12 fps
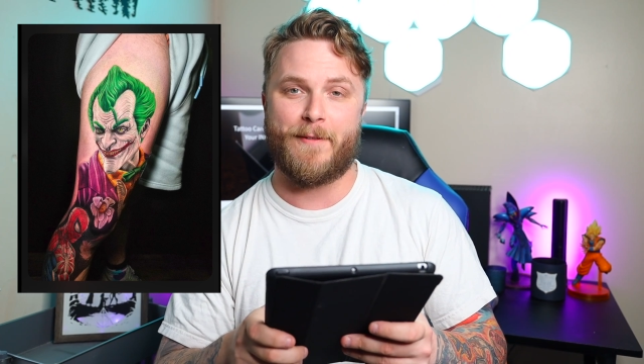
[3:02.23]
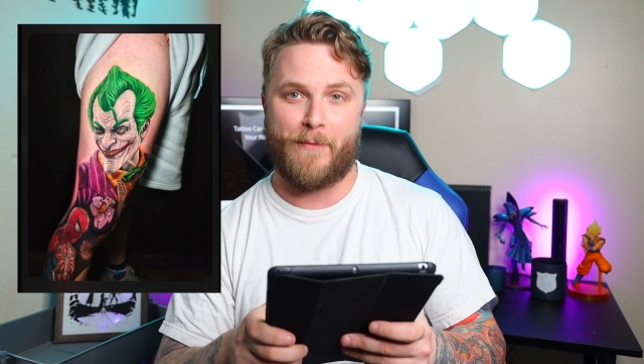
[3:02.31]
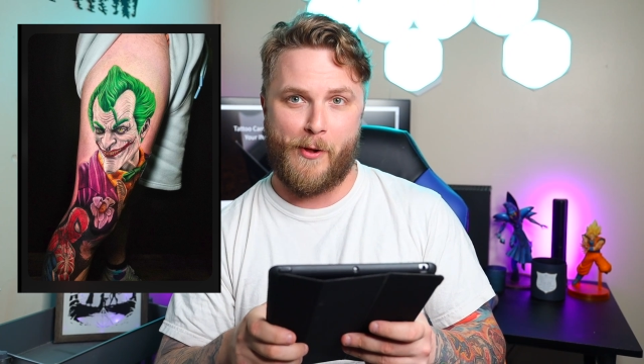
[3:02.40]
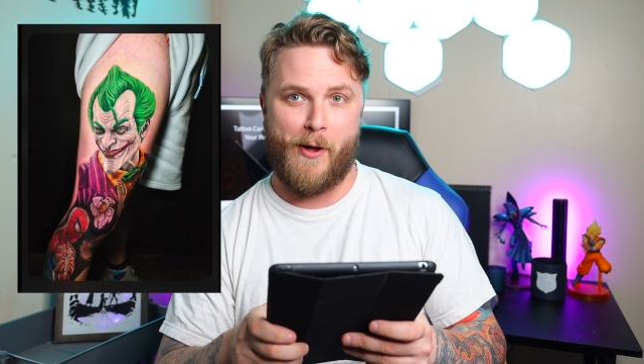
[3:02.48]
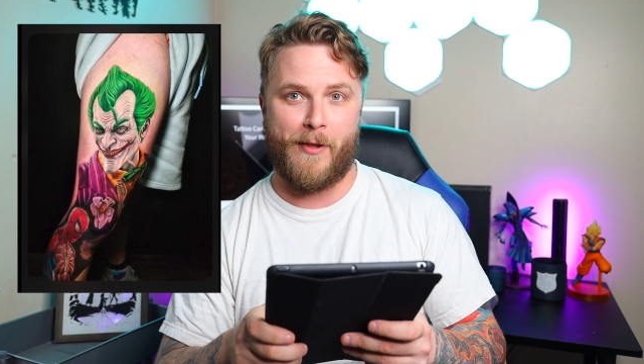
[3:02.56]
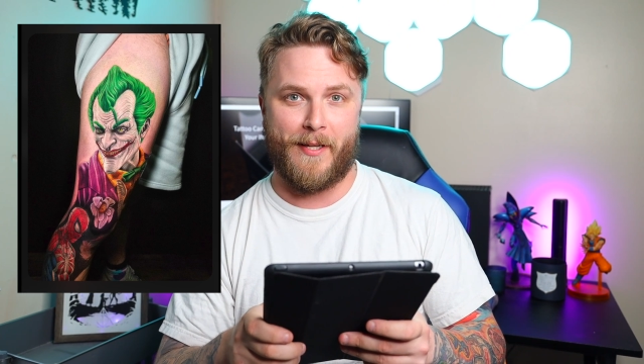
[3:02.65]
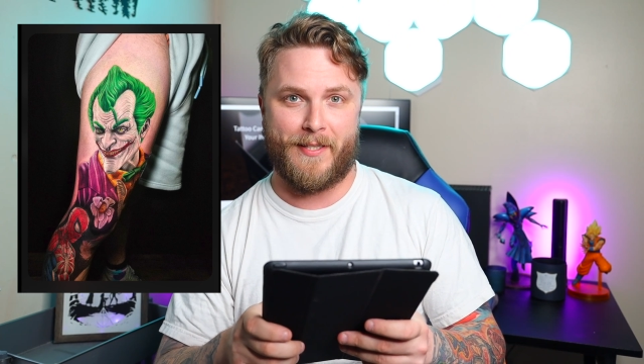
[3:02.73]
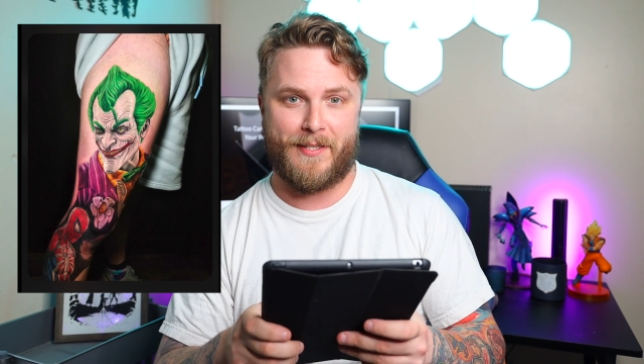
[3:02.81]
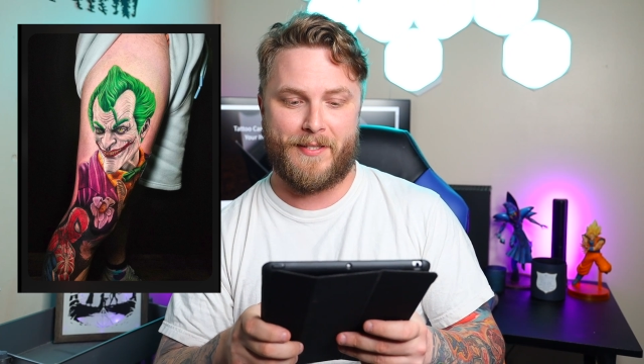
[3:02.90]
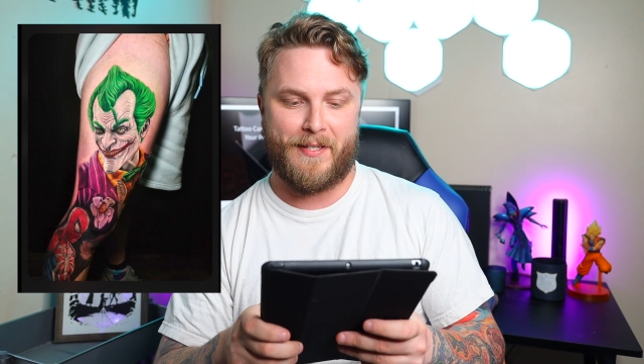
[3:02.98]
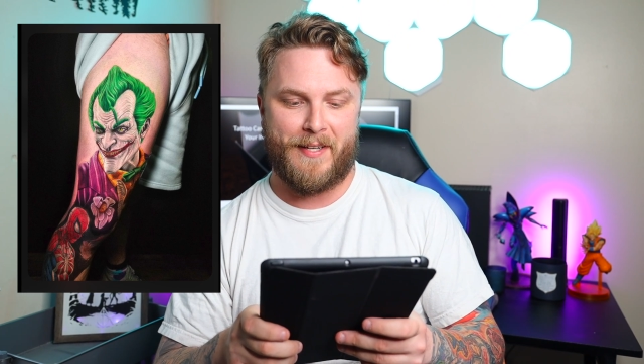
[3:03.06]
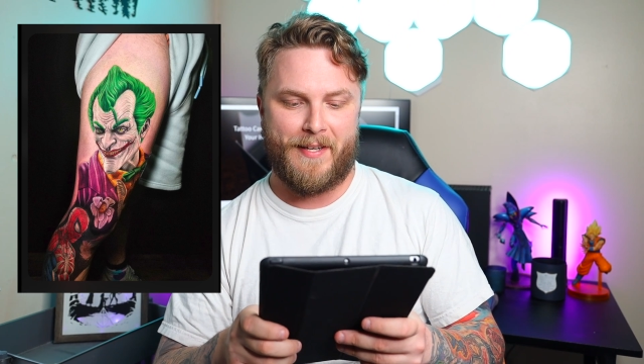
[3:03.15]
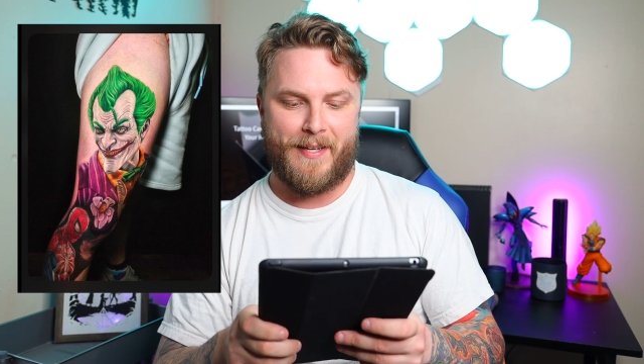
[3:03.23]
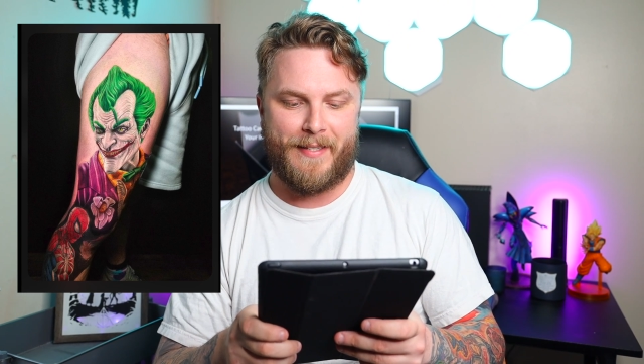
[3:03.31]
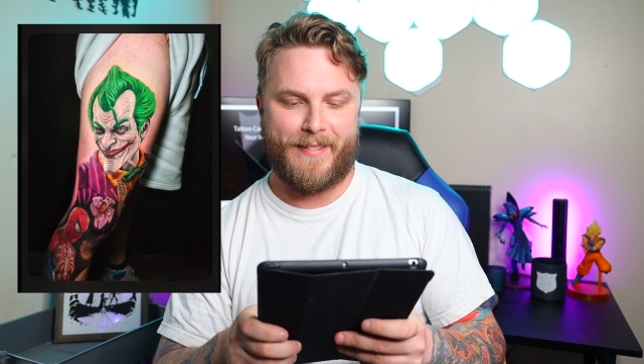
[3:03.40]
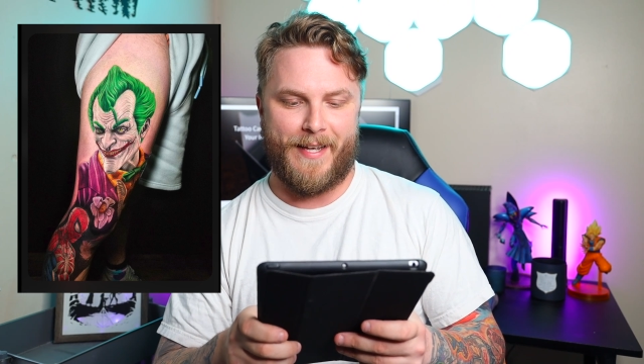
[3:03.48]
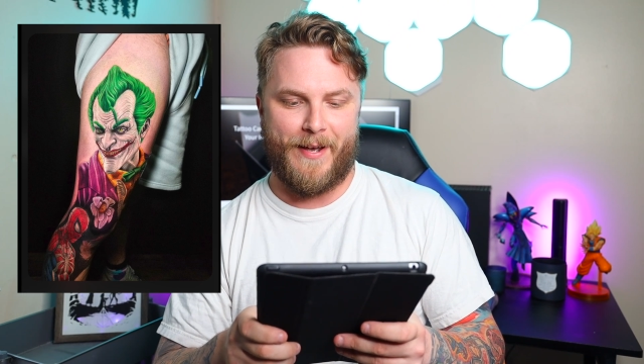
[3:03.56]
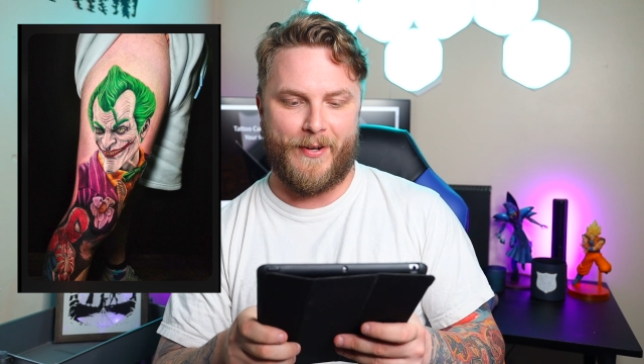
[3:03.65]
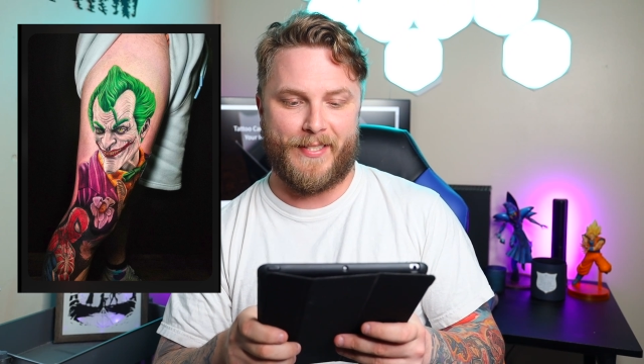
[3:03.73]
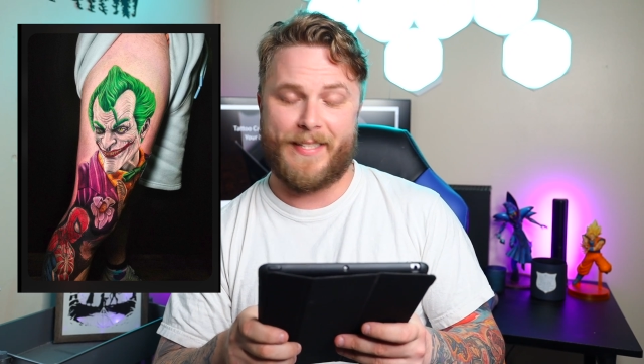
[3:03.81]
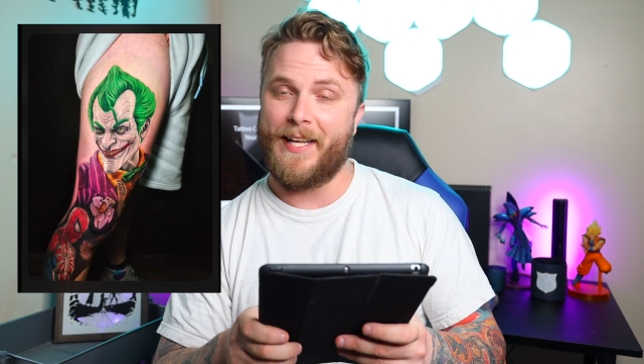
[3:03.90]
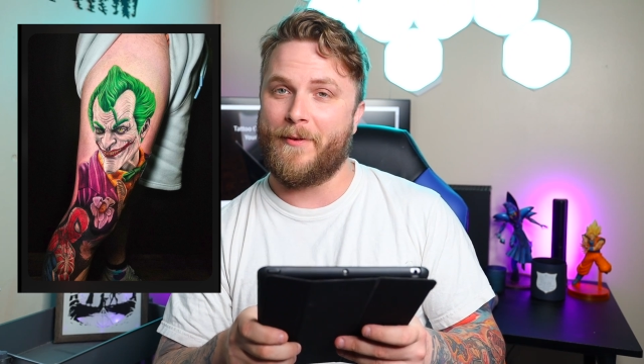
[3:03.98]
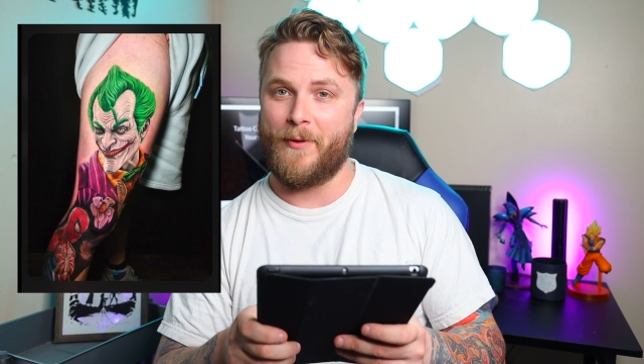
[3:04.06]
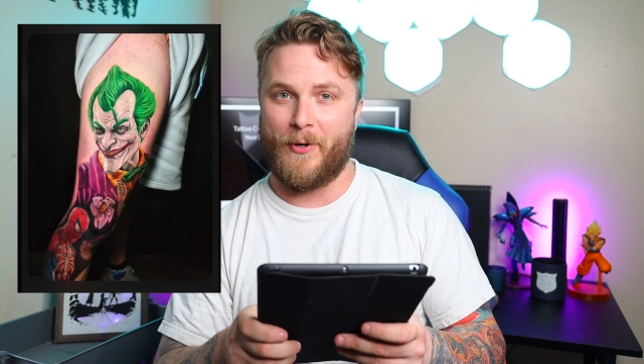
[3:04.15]
flawless. So
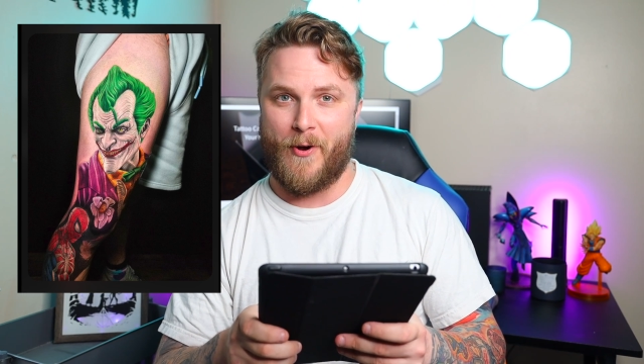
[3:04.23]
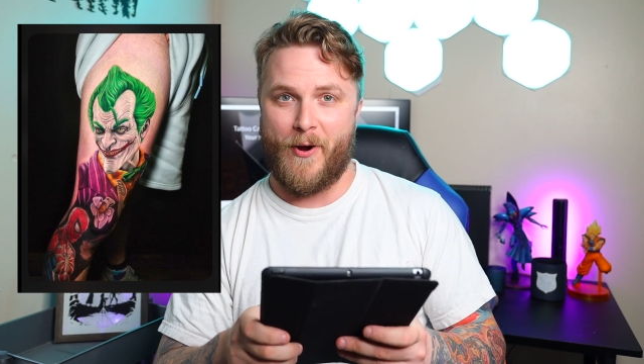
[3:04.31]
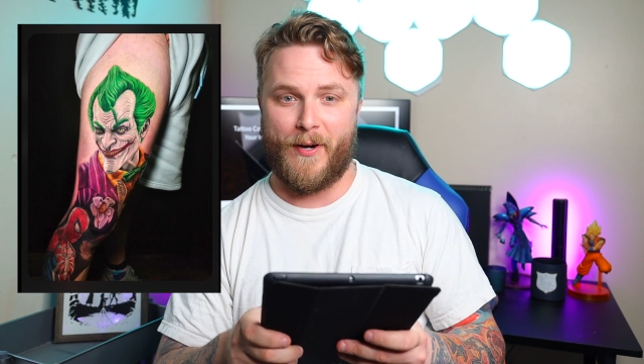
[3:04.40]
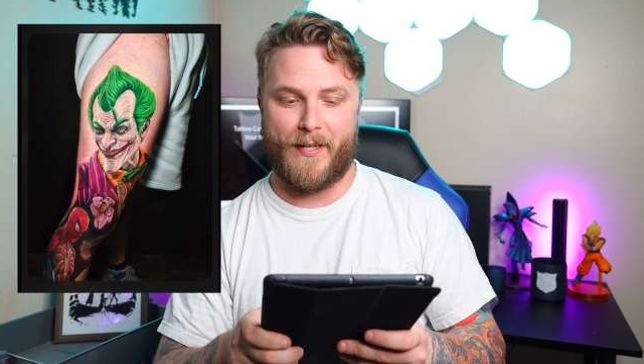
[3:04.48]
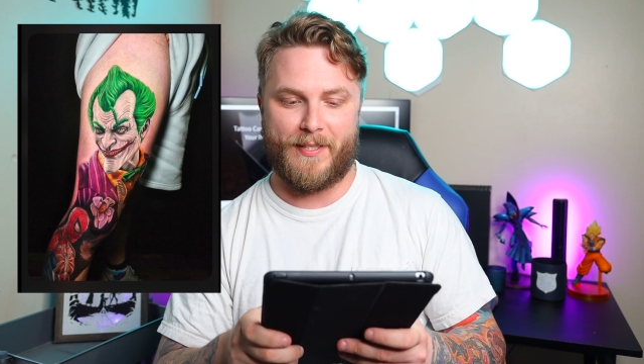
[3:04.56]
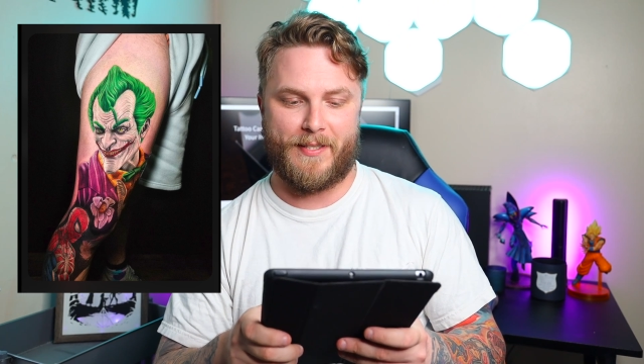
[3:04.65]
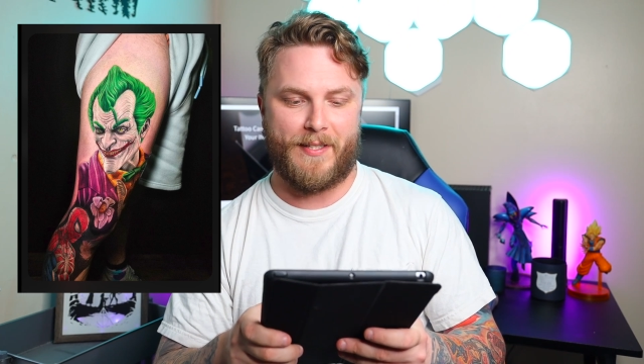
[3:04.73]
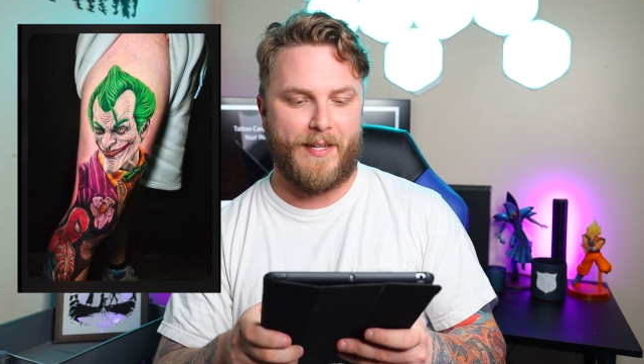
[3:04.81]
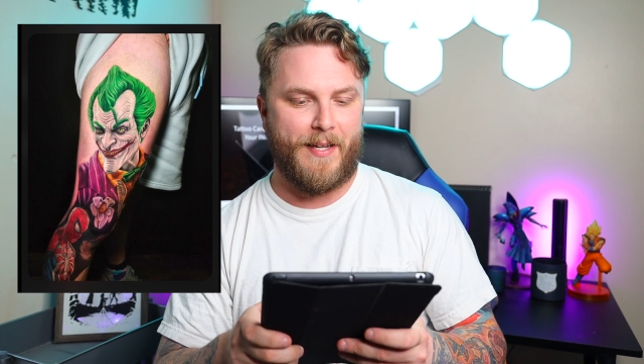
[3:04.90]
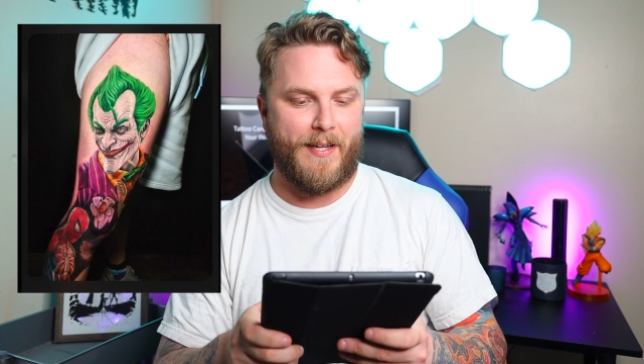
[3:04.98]
stick with your artist.